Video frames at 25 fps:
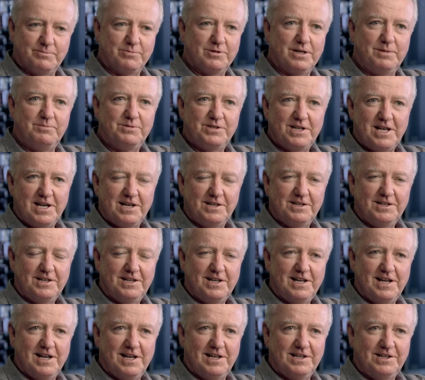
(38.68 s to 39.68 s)
at Supreme
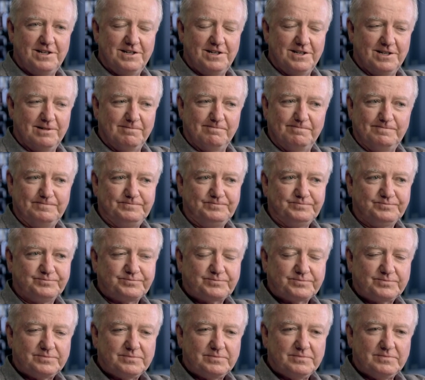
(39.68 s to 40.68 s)
Sound. And um,
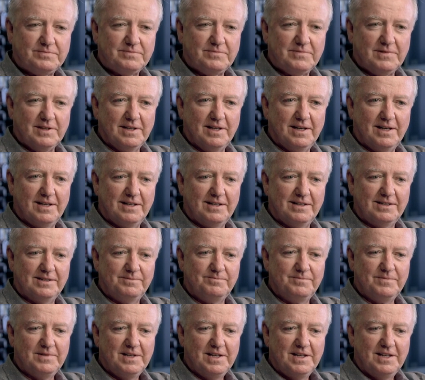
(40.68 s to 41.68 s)

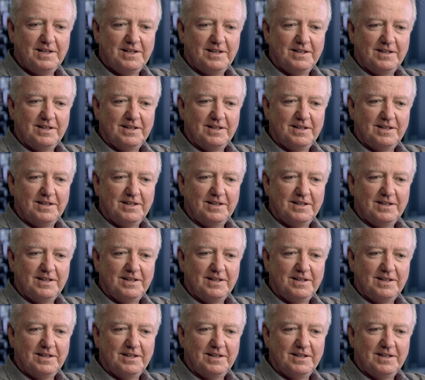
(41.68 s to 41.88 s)
um,